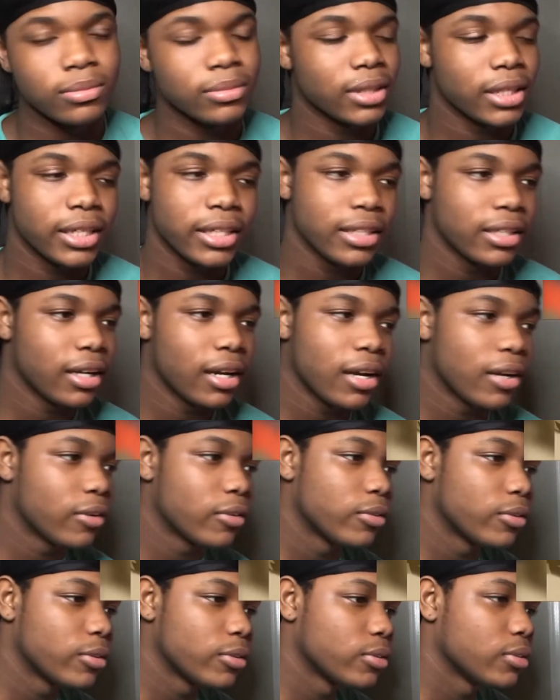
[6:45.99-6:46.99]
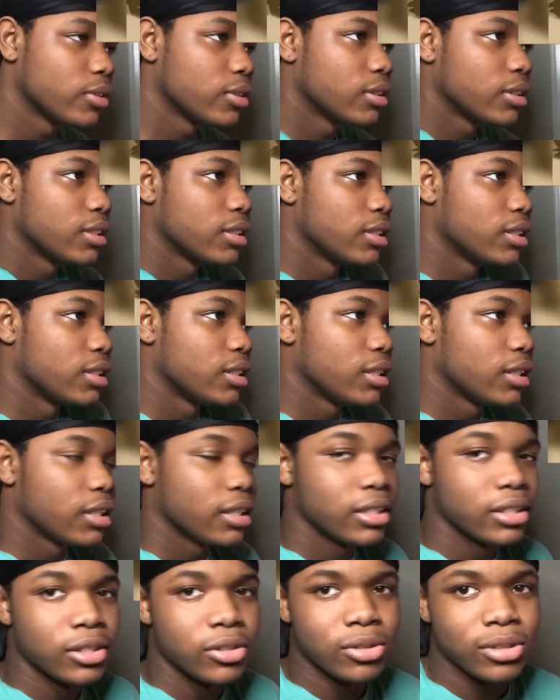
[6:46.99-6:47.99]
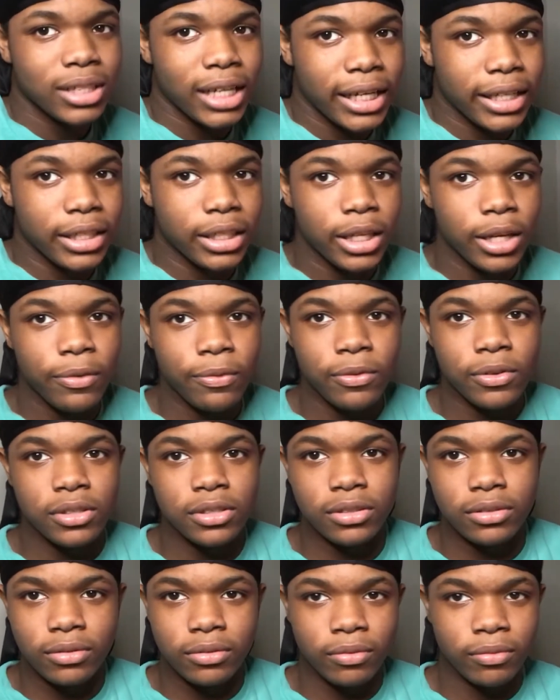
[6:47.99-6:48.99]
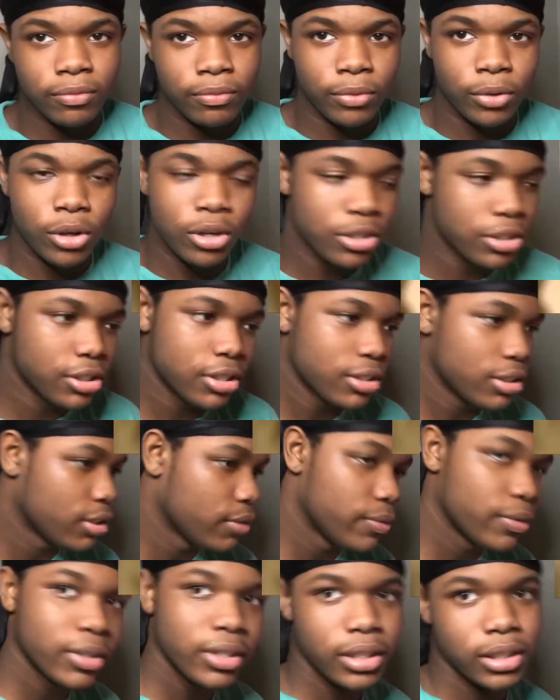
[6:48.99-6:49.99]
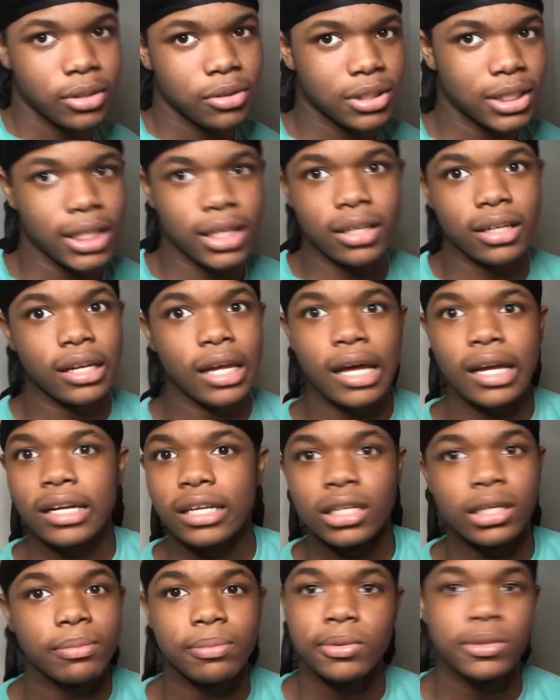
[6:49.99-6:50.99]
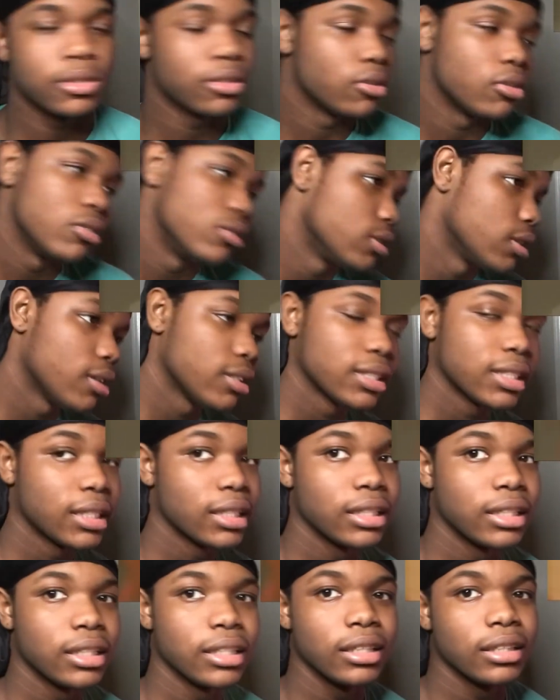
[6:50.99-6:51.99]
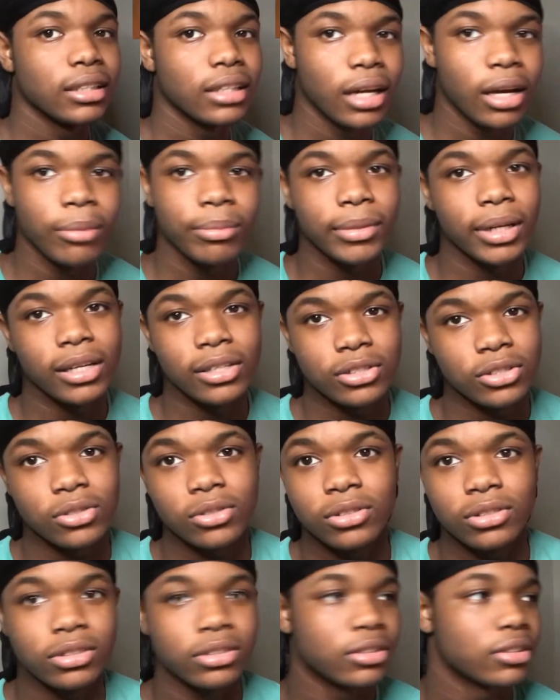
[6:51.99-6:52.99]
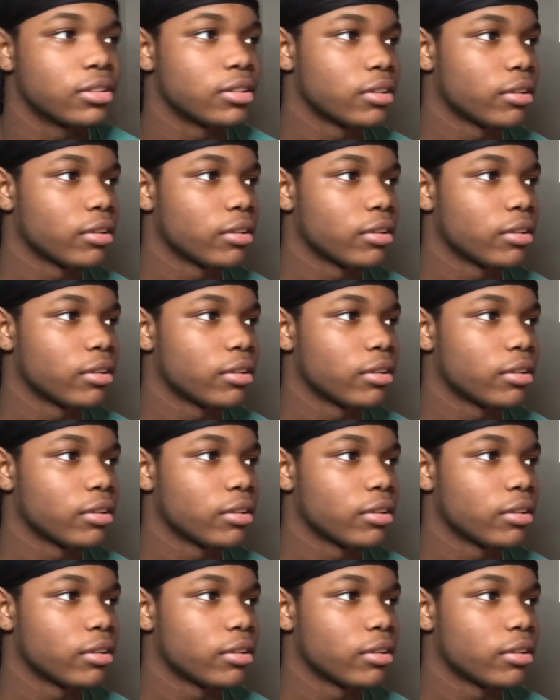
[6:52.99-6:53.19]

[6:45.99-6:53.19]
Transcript: Like, I don't know. Cause there was like different versions of it, and there's like a lot of episodes. I was like, I'm not sure.